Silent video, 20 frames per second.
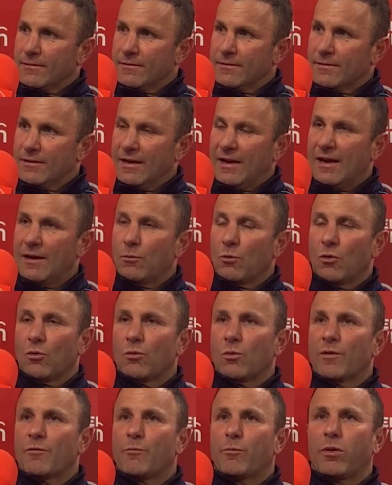Yeah, well,
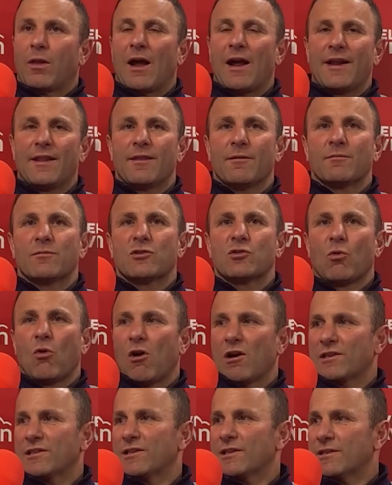we've played them
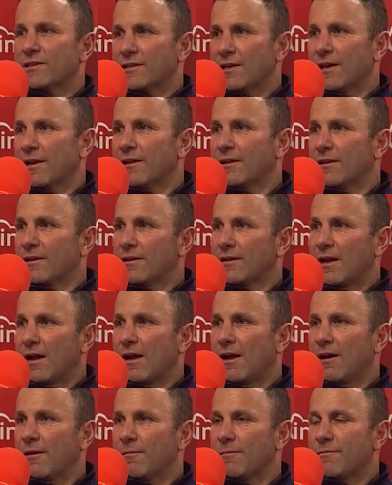twice since then.
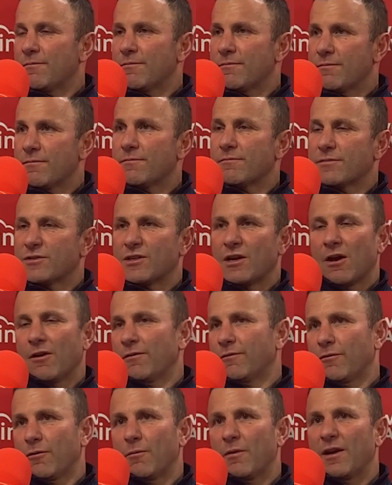Um, so
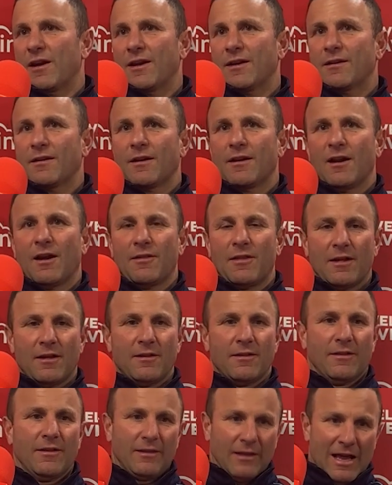for me, you know, the
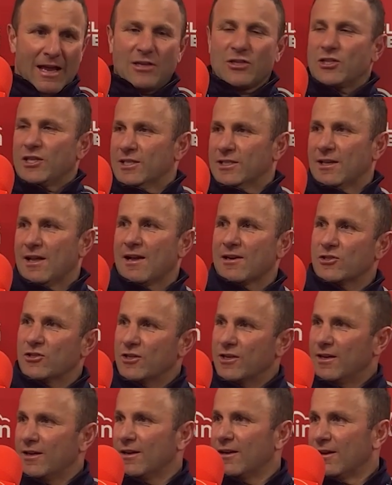last year's last
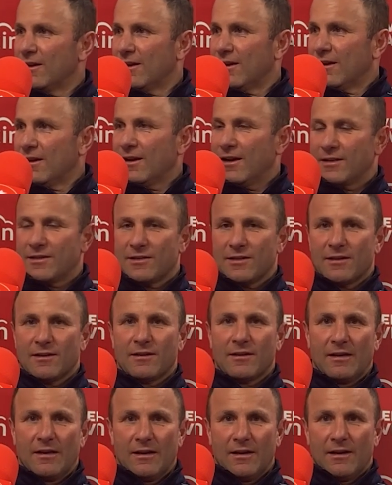year it's a
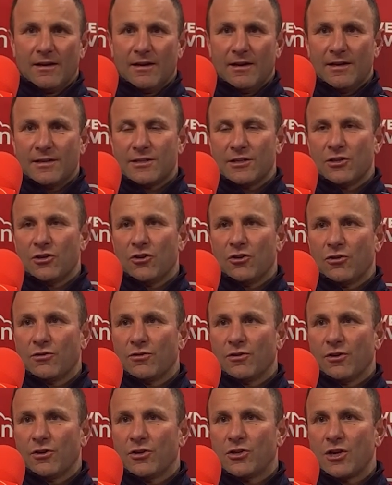it's a new
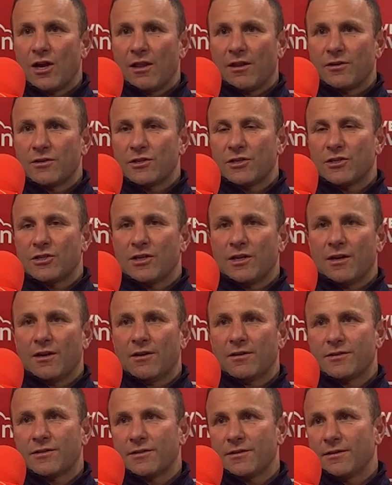new challenge this year.
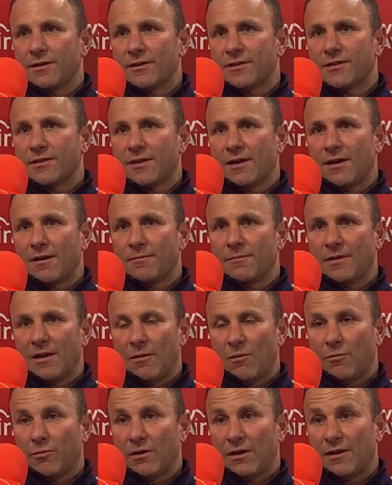It's it's uh, yeah we're
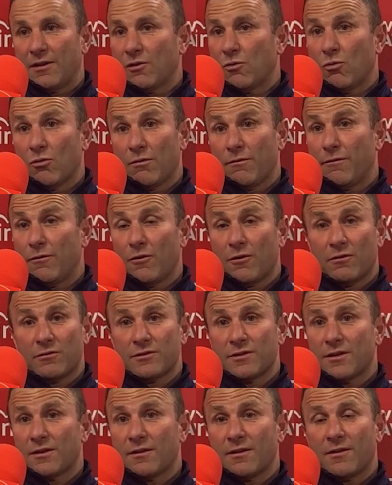playing in the quarterfinals of
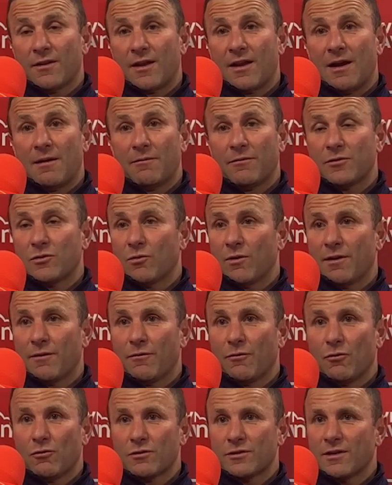the, of the Cup for
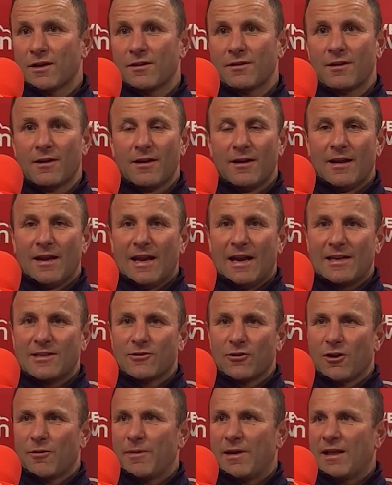24, so it's
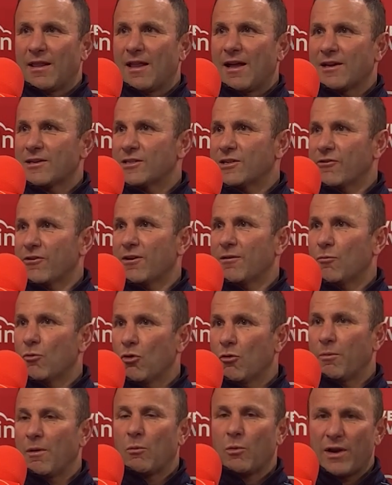not about last year anymore.
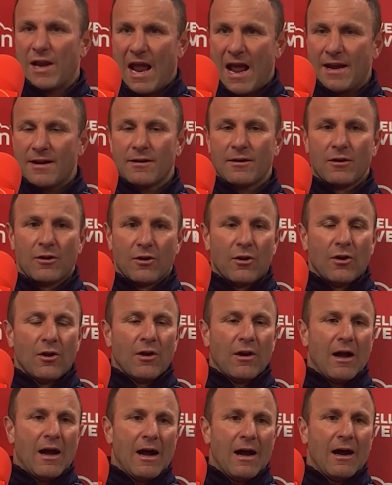But we had,
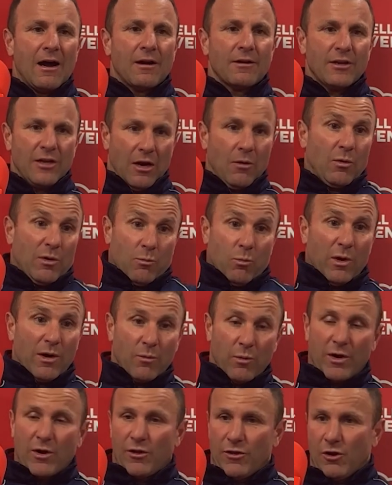uh, you know, we, we,
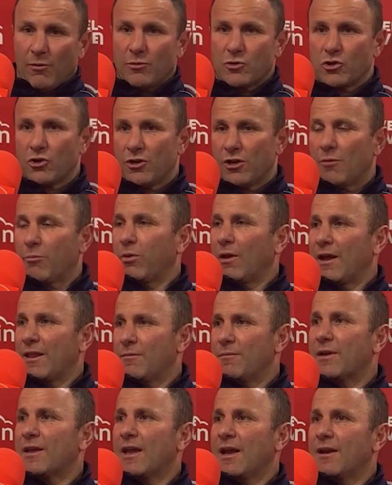we, got the opportunity to play them
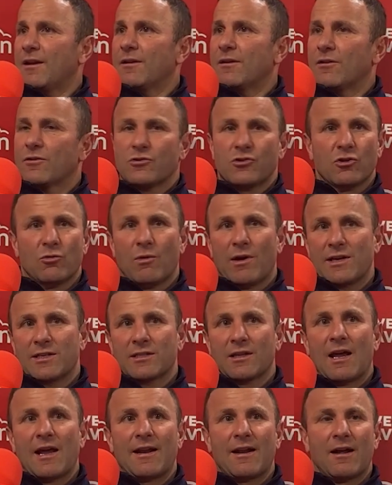again two weeks
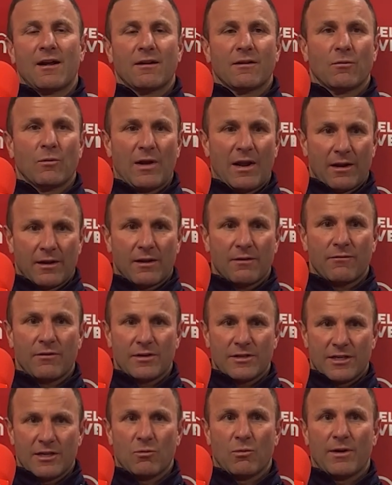later. We had a
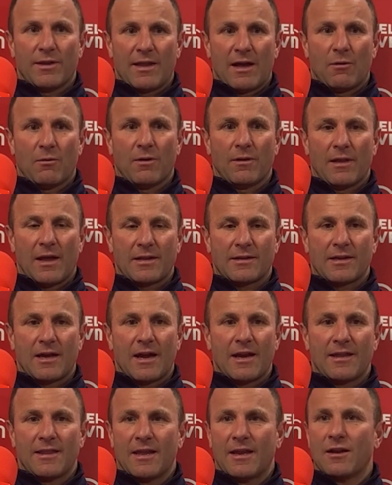convincing win that that day,
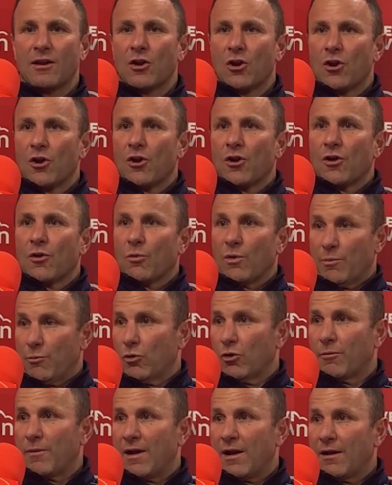and then we put
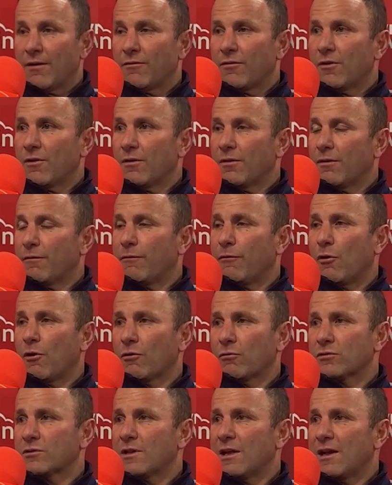them out of the, the
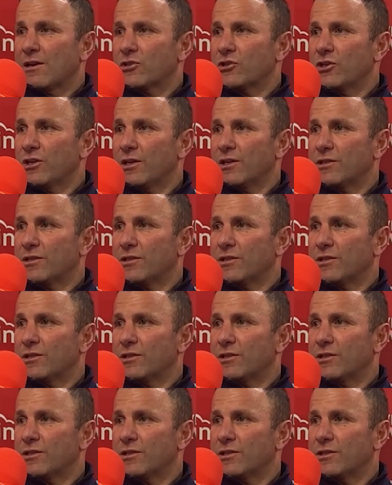finals last year.